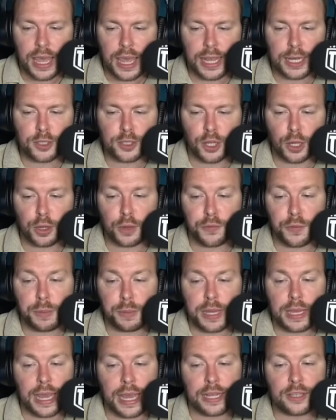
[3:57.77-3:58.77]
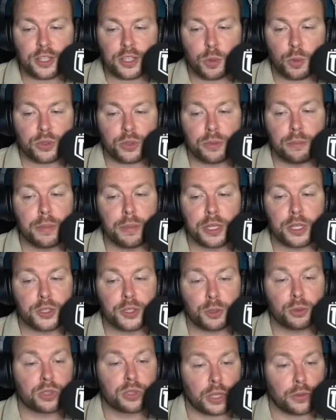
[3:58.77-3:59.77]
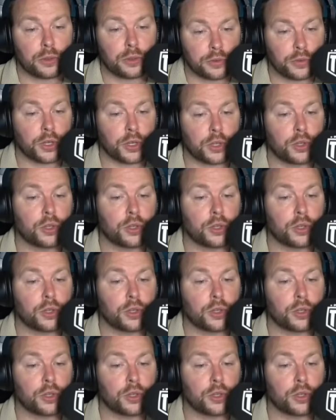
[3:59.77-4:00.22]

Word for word: Enzo, for me, Enzo wasn't mid at all. So I thought it was very